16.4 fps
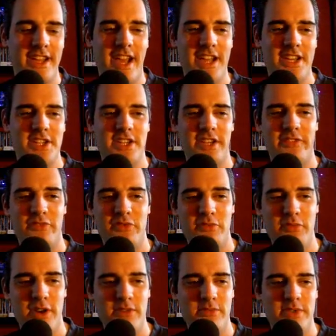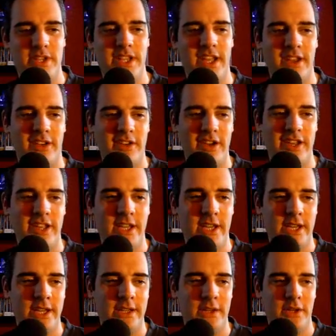Actually, for a moment there
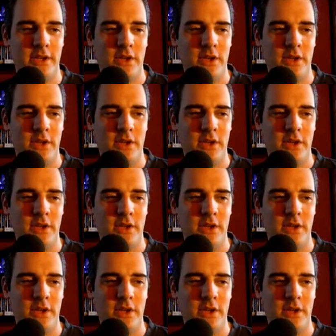I